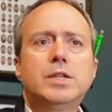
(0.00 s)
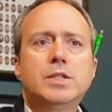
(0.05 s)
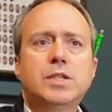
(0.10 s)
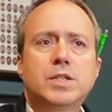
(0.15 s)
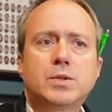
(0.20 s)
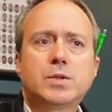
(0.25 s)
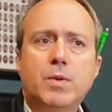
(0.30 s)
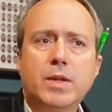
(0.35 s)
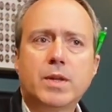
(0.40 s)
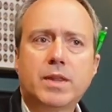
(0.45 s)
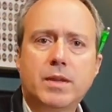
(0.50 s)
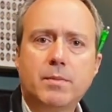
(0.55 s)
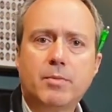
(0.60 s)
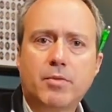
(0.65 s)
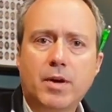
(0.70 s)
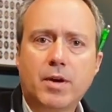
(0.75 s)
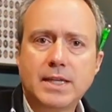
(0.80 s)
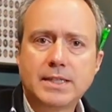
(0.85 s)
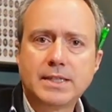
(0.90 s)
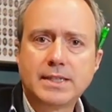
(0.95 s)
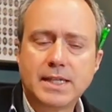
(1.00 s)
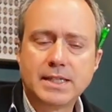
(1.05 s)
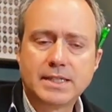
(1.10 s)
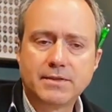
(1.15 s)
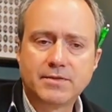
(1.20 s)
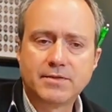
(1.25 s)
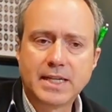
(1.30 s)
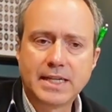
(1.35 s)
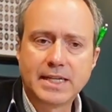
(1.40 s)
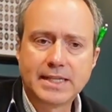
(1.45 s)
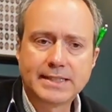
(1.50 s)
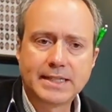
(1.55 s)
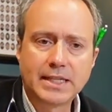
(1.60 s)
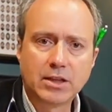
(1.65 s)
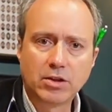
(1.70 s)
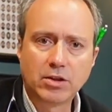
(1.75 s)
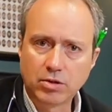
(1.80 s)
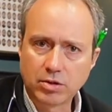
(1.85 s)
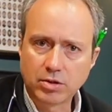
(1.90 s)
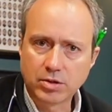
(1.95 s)
just what the process of
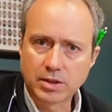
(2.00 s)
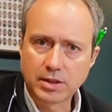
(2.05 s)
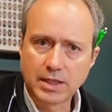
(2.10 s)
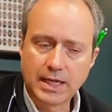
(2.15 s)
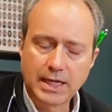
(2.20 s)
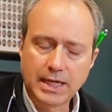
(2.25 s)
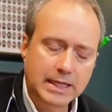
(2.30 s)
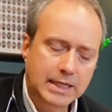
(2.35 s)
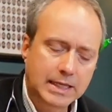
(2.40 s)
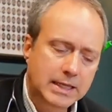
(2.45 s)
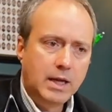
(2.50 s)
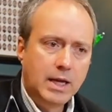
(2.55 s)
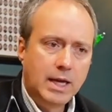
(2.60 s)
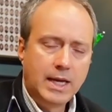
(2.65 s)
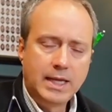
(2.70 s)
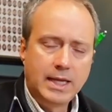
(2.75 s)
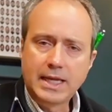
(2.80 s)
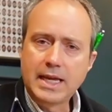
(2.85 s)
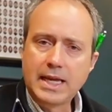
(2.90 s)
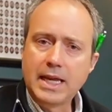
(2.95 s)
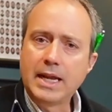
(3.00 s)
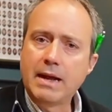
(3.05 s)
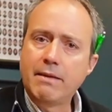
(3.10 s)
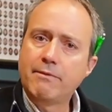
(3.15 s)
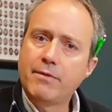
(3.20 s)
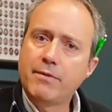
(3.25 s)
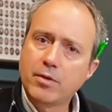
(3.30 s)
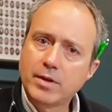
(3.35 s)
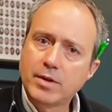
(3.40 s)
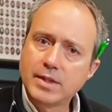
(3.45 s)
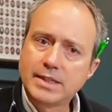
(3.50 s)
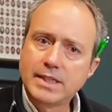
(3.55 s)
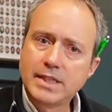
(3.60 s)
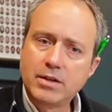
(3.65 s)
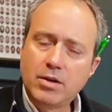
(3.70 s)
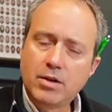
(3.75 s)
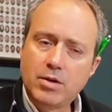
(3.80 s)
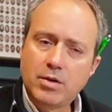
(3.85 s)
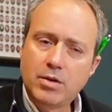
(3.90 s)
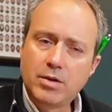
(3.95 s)
testing looks like. And again, I'm
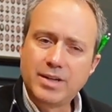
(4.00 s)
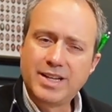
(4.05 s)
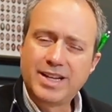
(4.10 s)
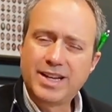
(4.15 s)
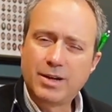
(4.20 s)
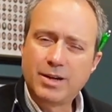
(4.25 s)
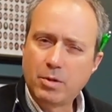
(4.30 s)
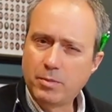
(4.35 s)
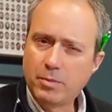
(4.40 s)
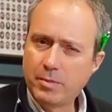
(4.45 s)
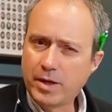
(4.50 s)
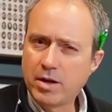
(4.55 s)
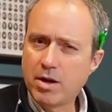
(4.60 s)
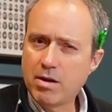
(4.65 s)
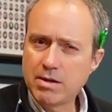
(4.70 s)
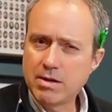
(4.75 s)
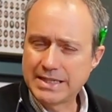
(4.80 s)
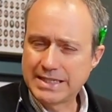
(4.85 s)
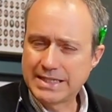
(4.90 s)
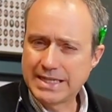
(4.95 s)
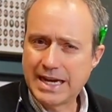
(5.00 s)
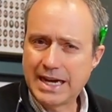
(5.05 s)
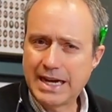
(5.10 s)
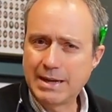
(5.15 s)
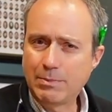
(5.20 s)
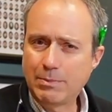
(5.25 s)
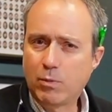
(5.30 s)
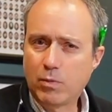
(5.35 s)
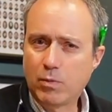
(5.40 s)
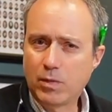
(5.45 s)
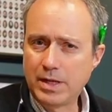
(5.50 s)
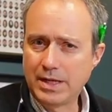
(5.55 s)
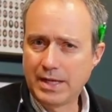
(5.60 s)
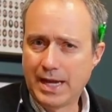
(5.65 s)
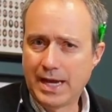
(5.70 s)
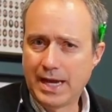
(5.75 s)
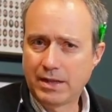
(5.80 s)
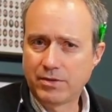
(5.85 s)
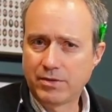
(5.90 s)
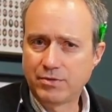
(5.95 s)
focusing on what we call a type 1
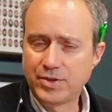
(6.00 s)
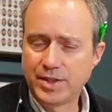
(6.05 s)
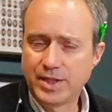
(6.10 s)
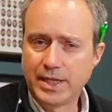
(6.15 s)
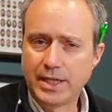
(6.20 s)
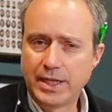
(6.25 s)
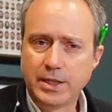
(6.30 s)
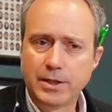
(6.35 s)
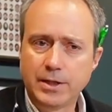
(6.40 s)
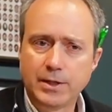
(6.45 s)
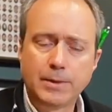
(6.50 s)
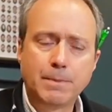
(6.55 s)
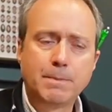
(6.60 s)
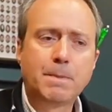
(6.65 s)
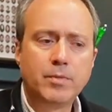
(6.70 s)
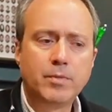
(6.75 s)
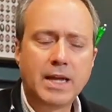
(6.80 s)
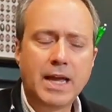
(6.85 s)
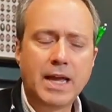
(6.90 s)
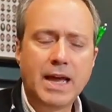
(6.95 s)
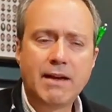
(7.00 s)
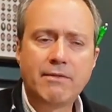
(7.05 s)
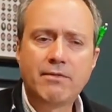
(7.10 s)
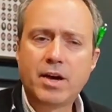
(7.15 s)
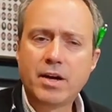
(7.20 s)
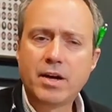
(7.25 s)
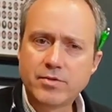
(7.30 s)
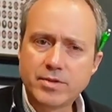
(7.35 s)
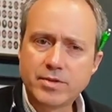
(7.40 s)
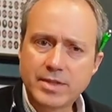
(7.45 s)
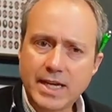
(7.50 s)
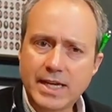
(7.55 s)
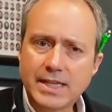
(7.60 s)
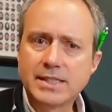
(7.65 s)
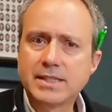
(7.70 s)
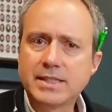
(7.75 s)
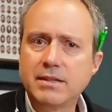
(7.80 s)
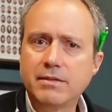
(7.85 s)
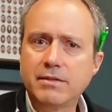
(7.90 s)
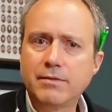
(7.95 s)
allergy here. We have other
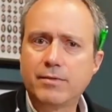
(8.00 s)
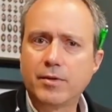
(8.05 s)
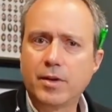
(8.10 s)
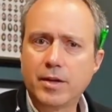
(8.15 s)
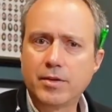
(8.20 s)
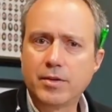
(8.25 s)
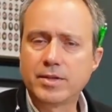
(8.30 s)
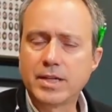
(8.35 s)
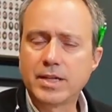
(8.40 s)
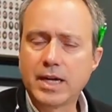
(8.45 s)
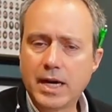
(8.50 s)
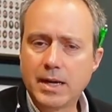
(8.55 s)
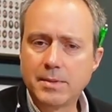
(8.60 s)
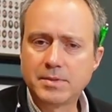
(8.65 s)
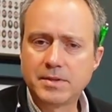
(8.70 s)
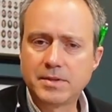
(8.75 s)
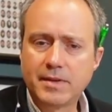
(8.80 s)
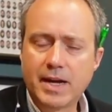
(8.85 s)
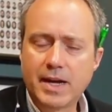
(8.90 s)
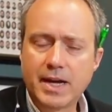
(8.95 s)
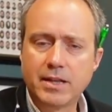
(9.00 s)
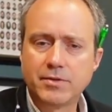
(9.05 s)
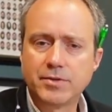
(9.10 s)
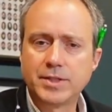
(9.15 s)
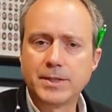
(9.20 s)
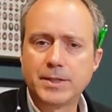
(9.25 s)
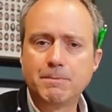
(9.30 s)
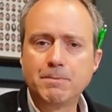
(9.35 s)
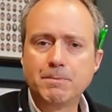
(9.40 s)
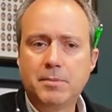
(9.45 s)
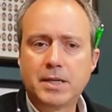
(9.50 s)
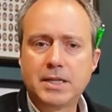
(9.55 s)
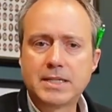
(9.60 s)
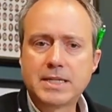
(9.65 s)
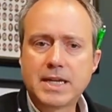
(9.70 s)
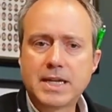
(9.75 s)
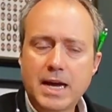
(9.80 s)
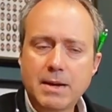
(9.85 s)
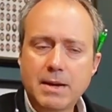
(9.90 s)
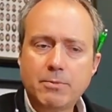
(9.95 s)
testing for other types of allergy, but a
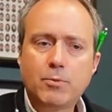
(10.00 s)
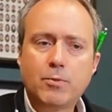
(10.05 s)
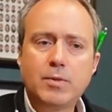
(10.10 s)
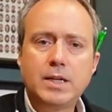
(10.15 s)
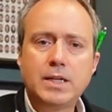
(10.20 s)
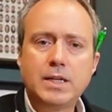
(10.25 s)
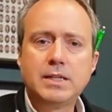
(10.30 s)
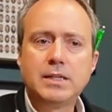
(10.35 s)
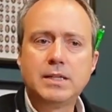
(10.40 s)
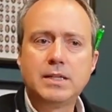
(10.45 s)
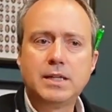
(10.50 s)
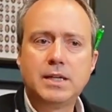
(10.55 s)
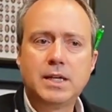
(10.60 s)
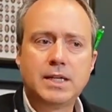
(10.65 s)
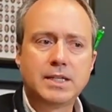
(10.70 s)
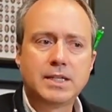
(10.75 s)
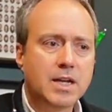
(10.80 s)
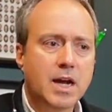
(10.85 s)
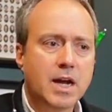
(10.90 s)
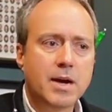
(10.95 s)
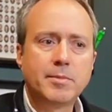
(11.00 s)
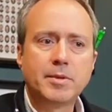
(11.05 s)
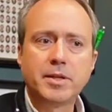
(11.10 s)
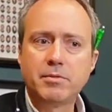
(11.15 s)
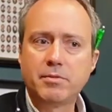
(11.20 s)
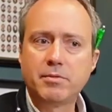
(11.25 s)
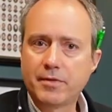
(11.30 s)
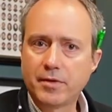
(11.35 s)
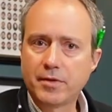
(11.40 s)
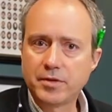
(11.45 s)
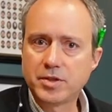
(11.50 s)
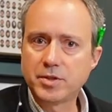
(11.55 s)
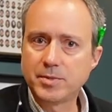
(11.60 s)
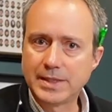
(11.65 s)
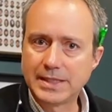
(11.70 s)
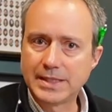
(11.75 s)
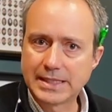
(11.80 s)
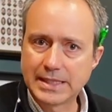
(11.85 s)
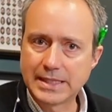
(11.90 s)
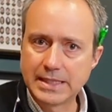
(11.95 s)
type 1 is commonly referred to
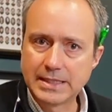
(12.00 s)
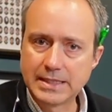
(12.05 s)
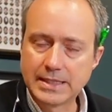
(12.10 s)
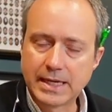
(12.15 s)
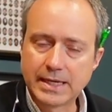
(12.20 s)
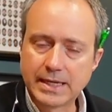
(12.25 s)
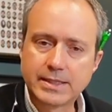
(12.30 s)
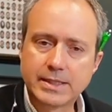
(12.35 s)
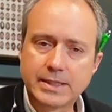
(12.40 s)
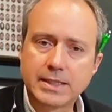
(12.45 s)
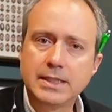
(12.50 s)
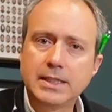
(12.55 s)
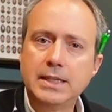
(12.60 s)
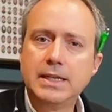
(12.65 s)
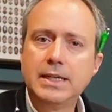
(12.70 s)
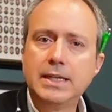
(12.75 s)
as skin testing.